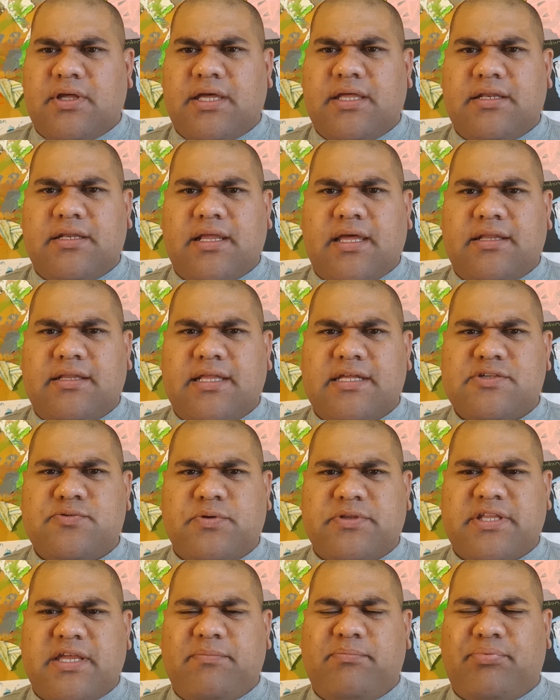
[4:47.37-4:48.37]
and that's
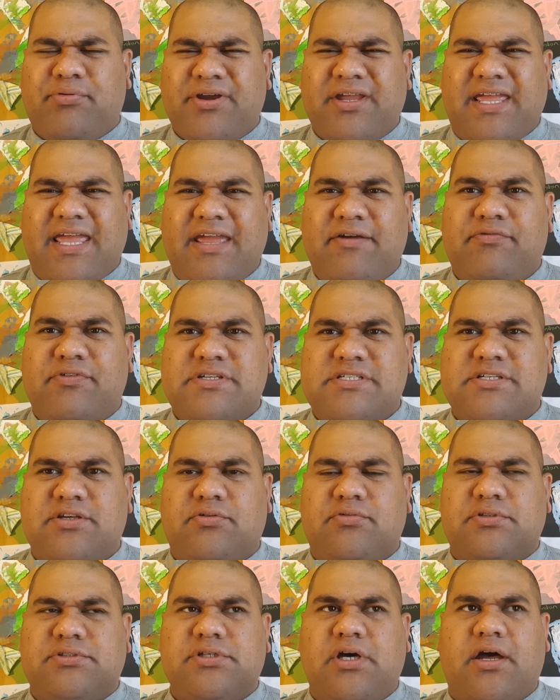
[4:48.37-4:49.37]
what they bring every
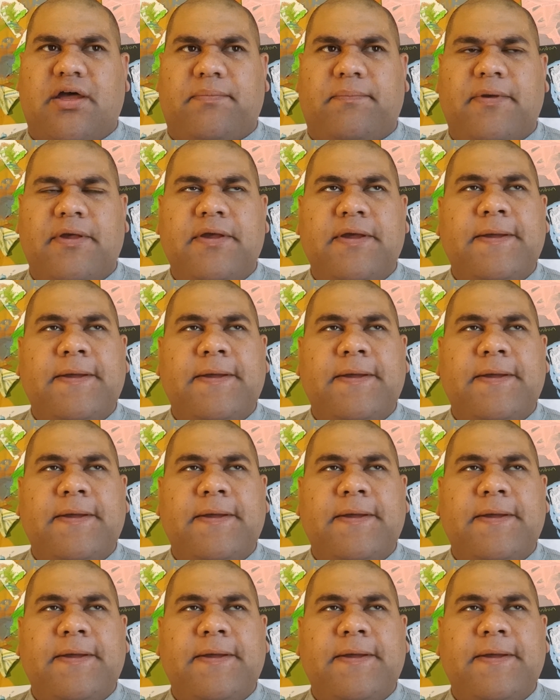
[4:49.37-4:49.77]
single time.